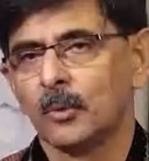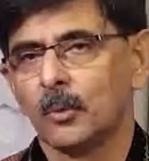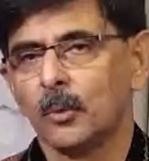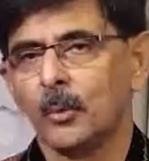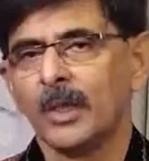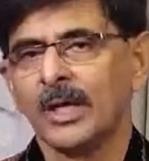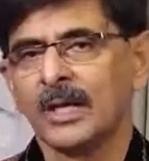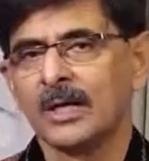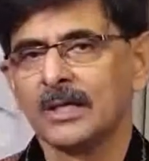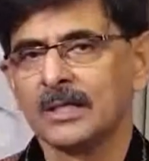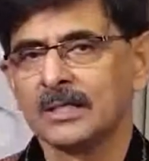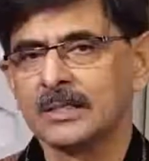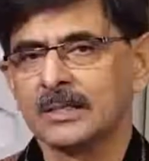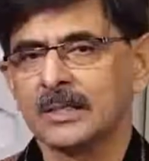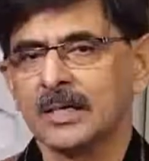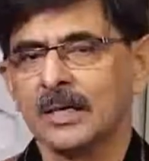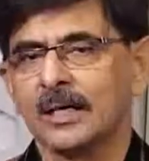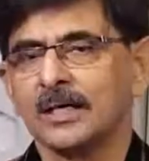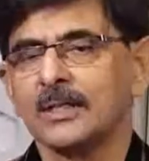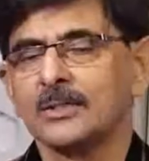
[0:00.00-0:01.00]
various
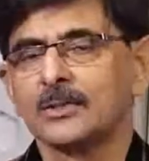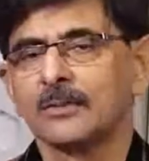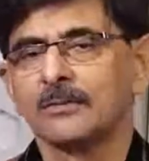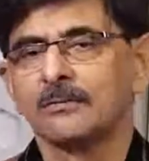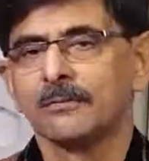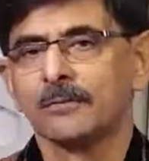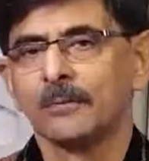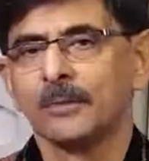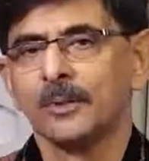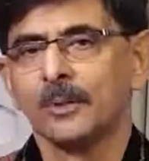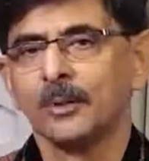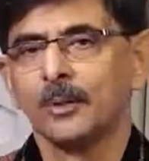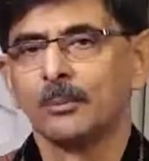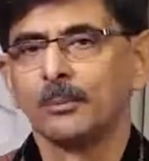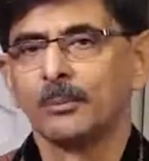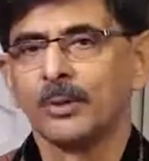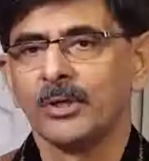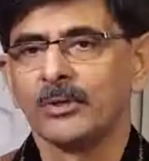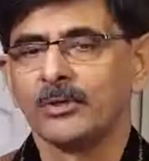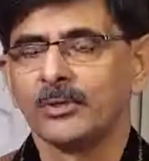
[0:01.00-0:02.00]
kinds of
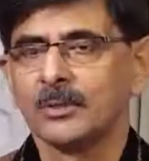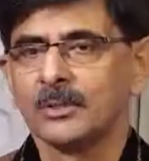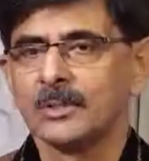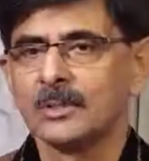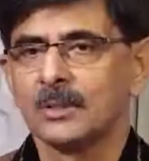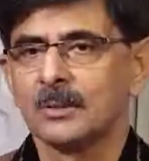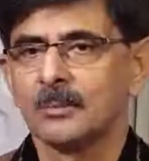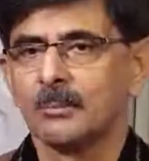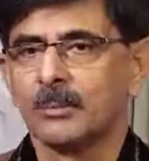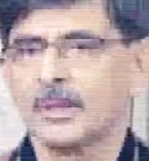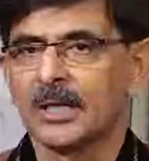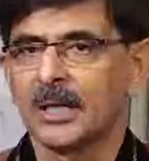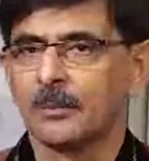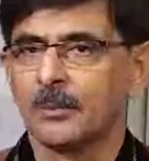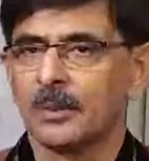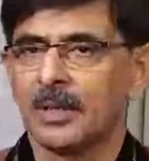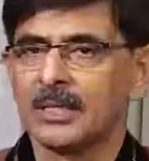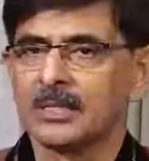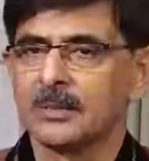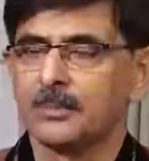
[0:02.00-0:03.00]
patients, but I'm,
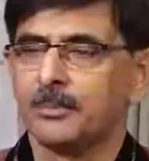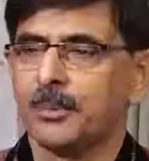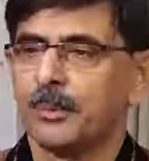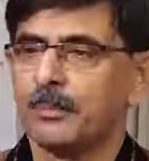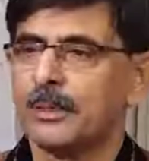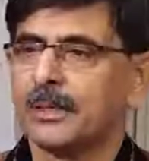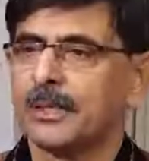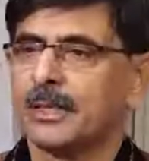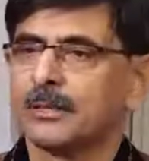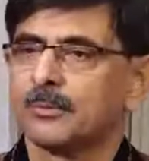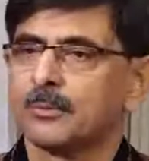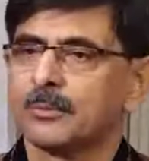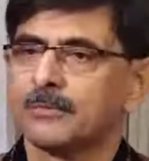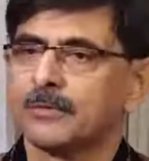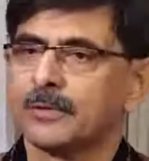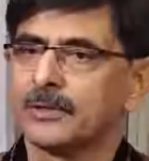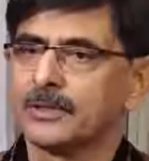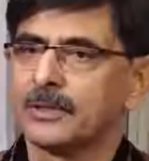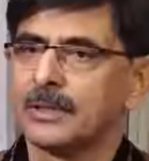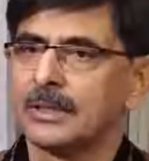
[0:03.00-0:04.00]
as a public health
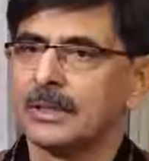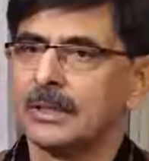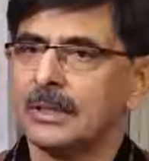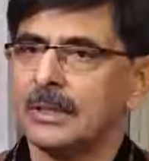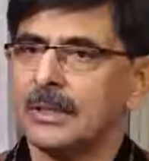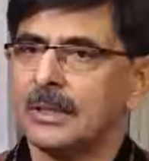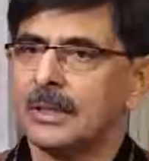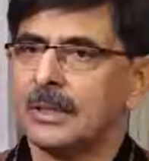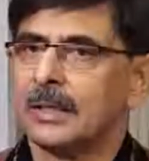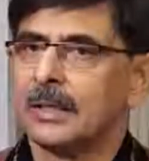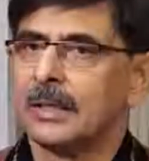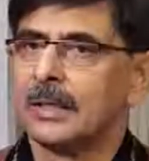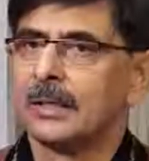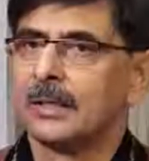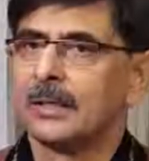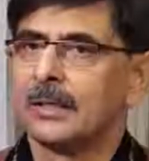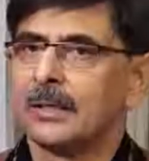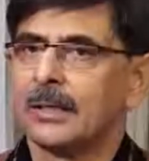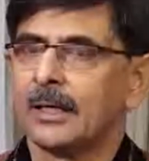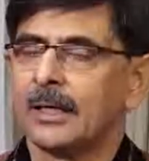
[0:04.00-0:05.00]
professional,
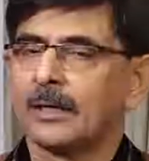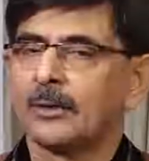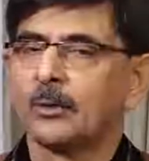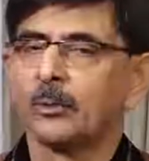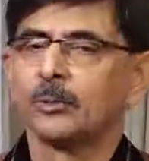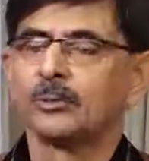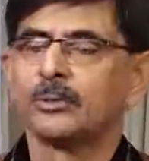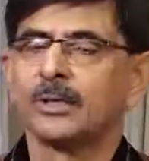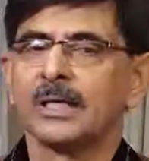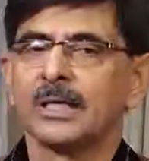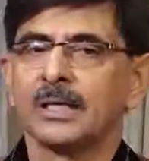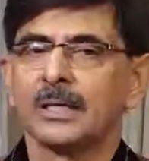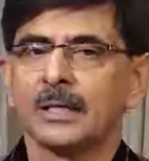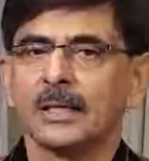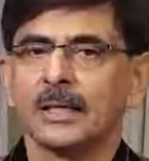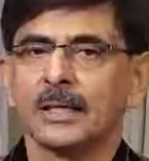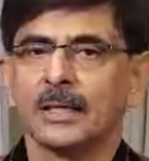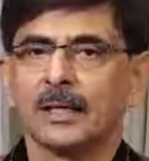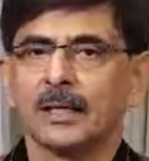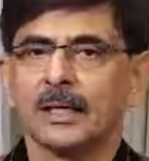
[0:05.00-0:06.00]
I don't think
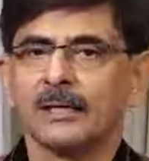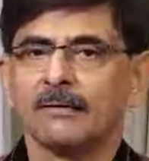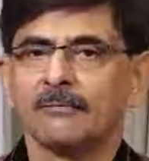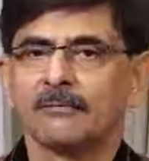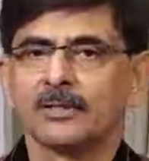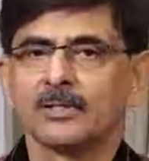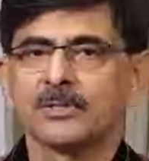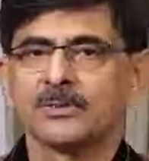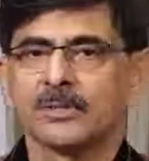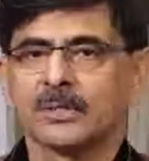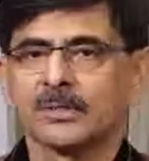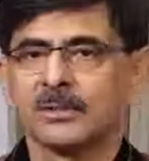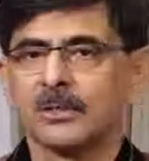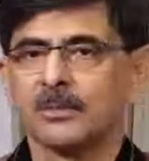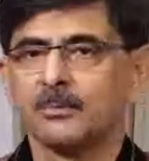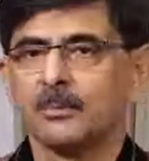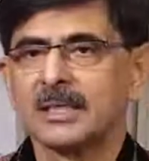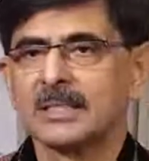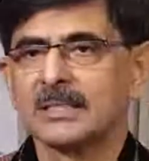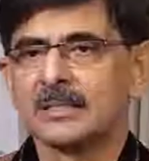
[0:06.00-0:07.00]
I have
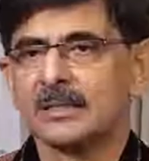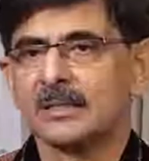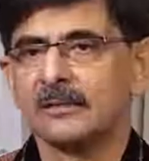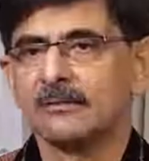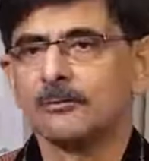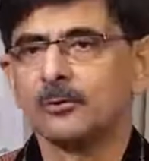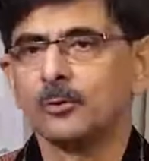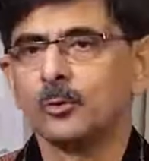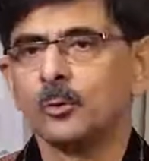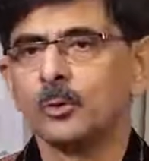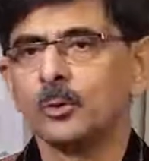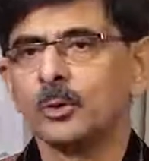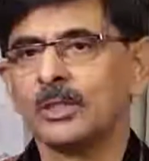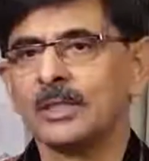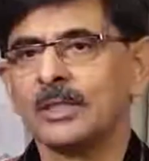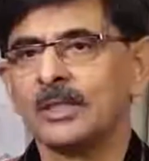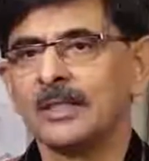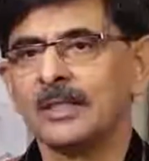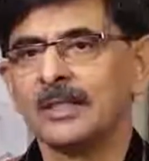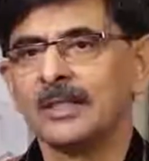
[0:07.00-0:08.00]
restricted myself to
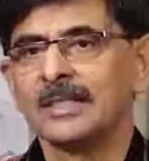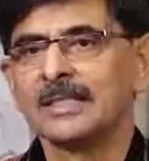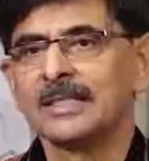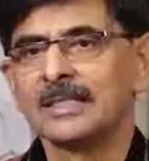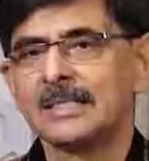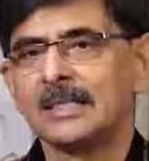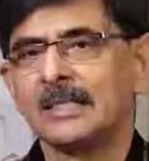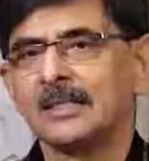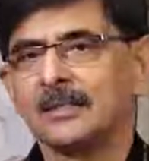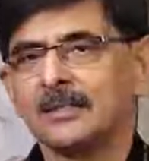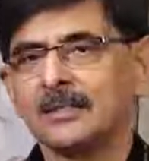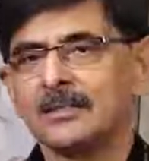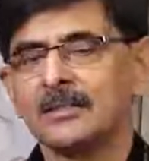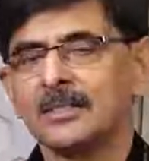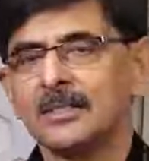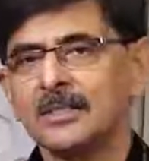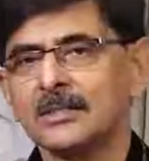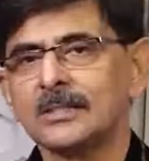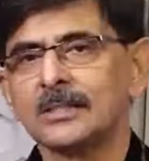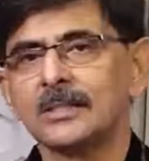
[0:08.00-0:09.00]
only seeing
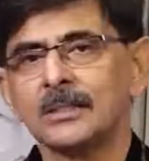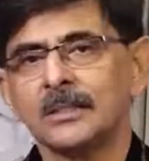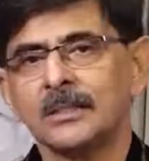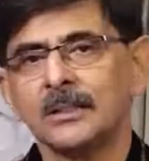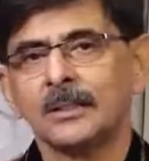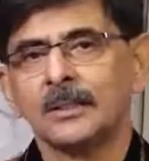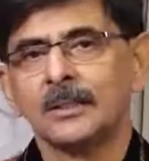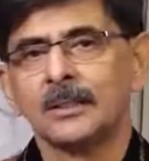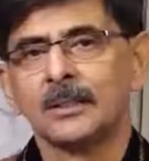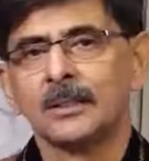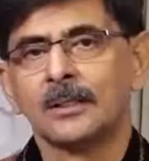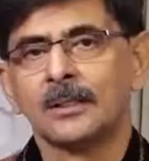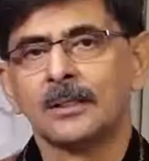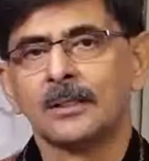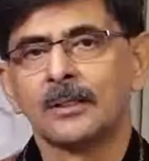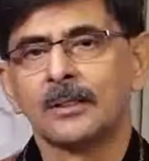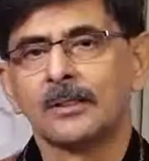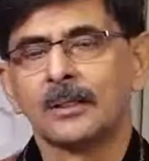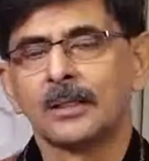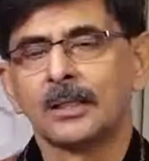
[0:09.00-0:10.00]
disease.
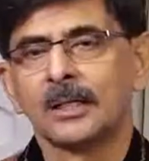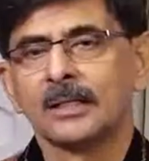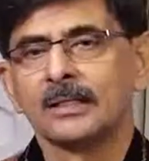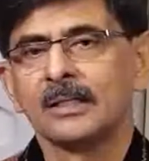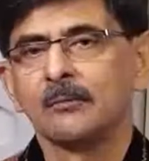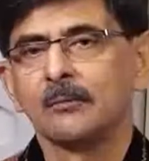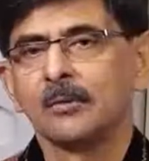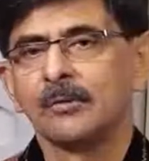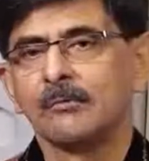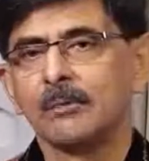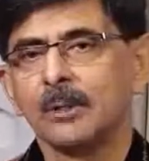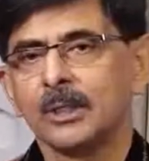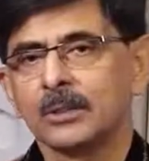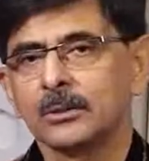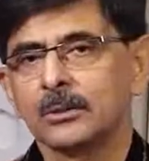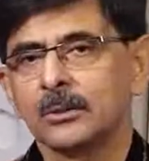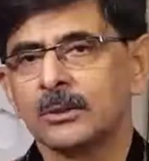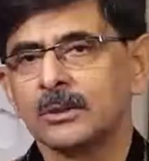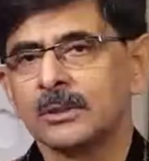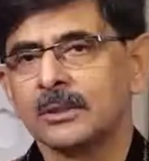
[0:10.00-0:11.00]
I think we've
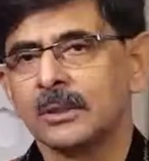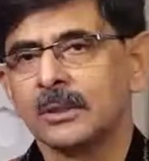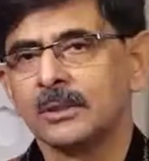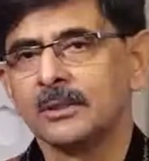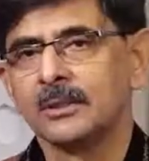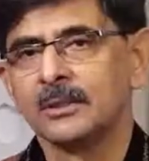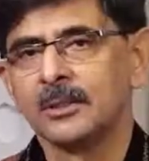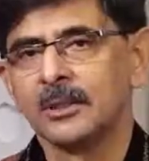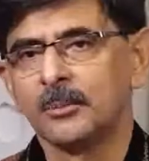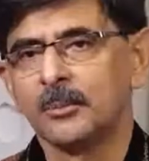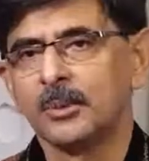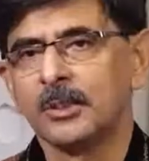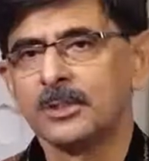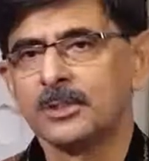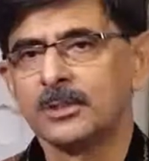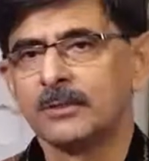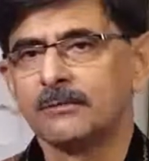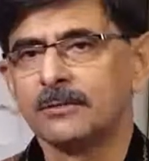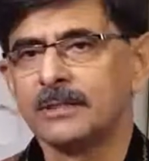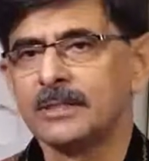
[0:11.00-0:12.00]
worked on
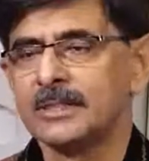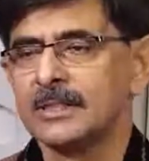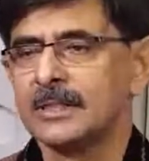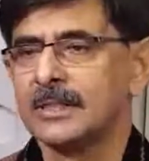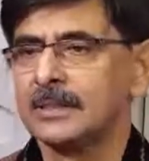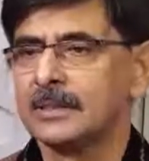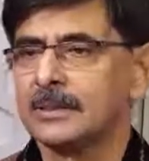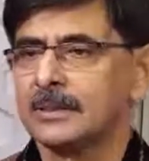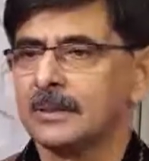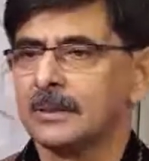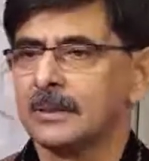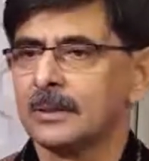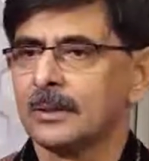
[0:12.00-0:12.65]
determinants of disease